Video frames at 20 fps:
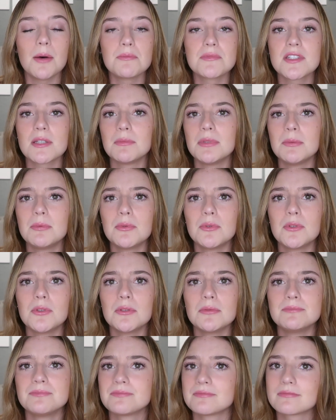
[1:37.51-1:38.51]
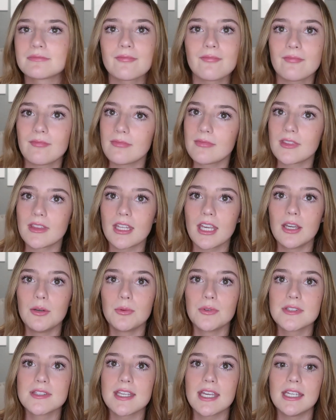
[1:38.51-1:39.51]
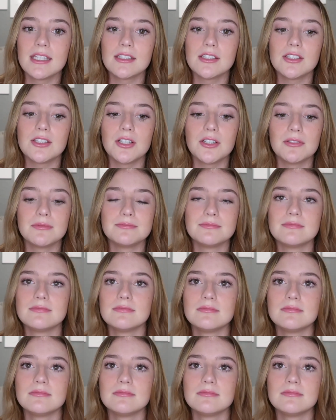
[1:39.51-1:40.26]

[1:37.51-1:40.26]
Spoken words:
Some people, it will take, you know,